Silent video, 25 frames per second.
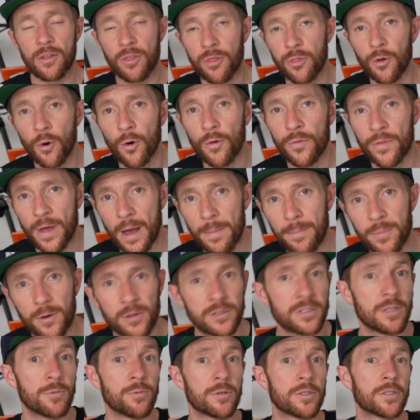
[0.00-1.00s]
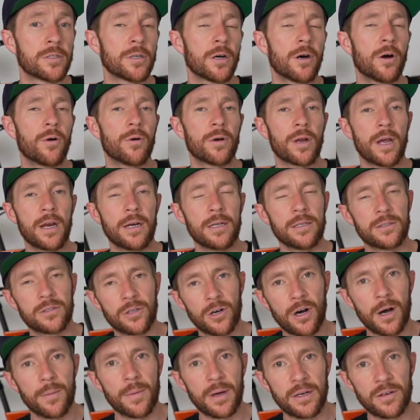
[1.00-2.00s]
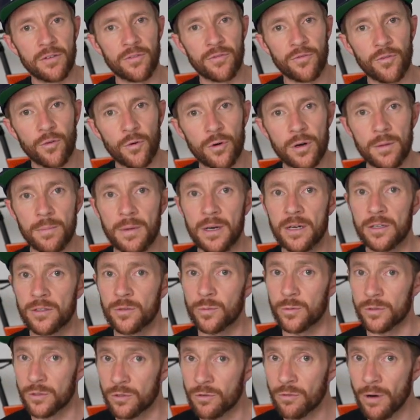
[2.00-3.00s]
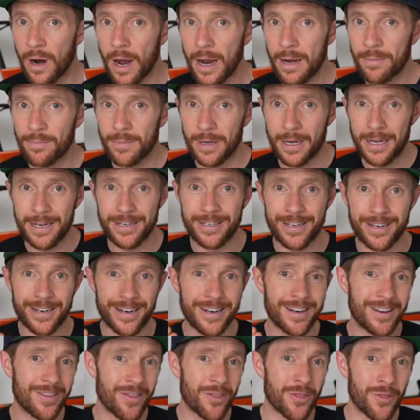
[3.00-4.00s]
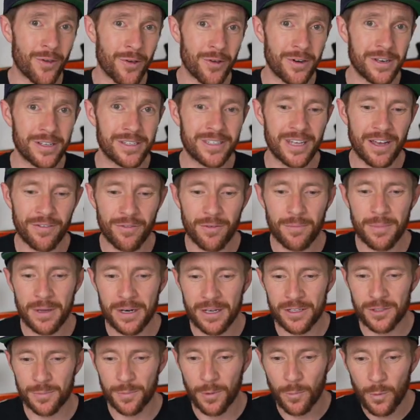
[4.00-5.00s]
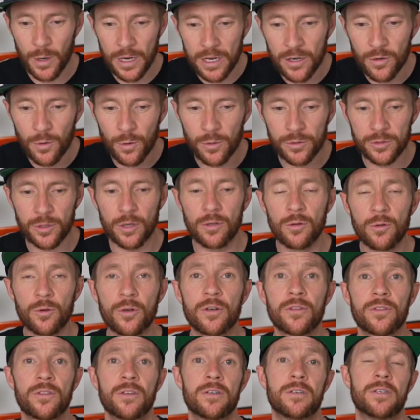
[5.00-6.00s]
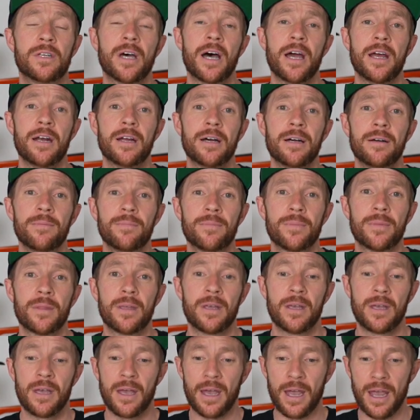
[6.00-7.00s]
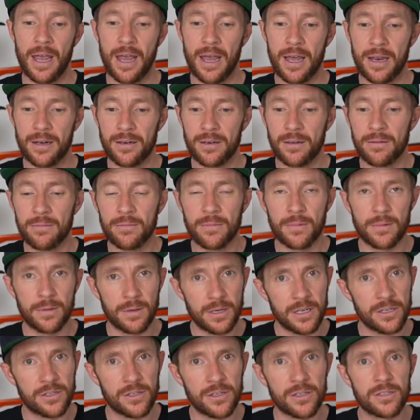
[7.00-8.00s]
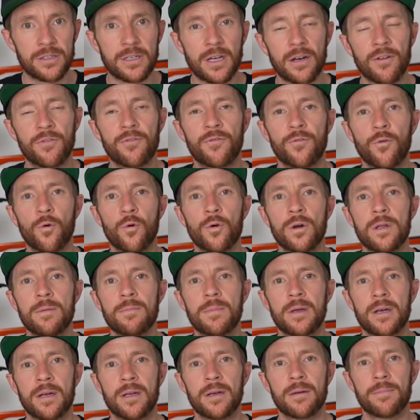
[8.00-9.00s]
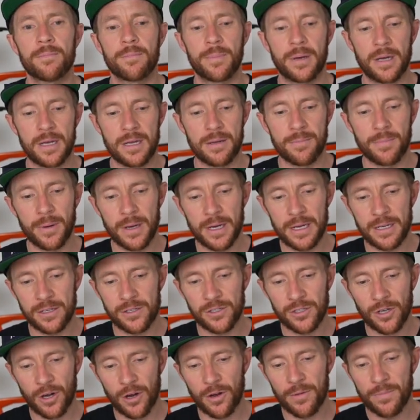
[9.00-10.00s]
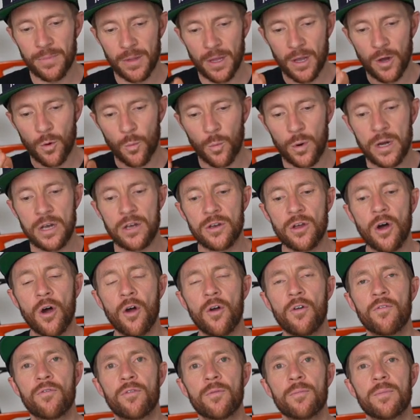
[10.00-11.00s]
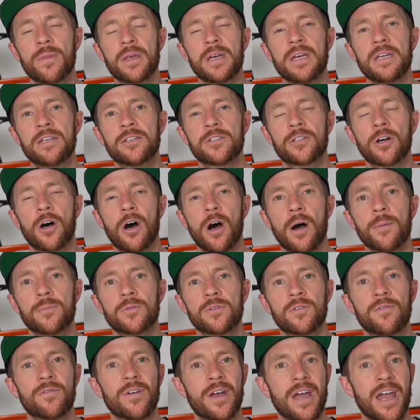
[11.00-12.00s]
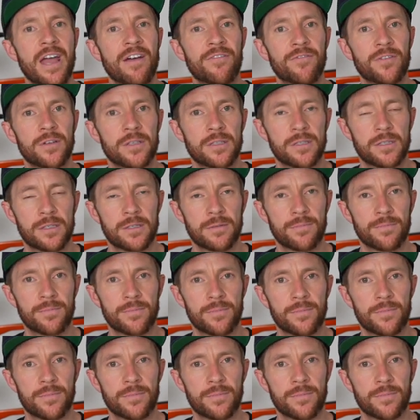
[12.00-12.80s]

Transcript: thought that because he was told any time under 40 minutes was great. He did it in 37 minutes, but we can also look at the data and he's just done a 40 minute PB. So we know from these types of efforts